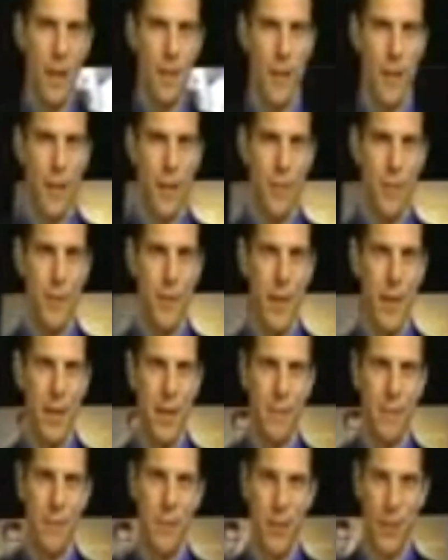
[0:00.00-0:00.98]
I'm Dr. Bill
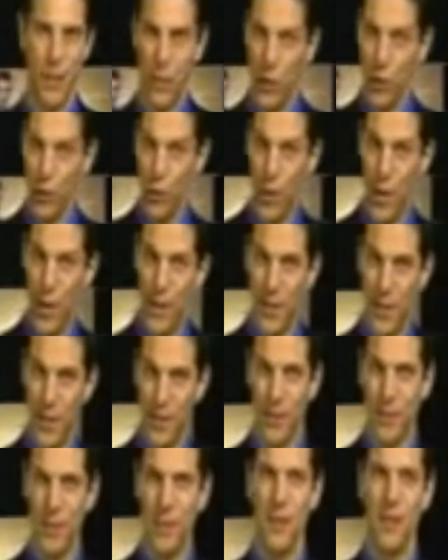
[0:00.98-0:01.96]
Adams, and you're watching
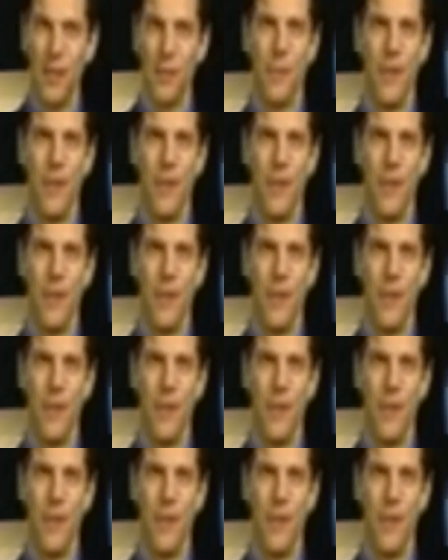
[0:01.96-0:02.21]
the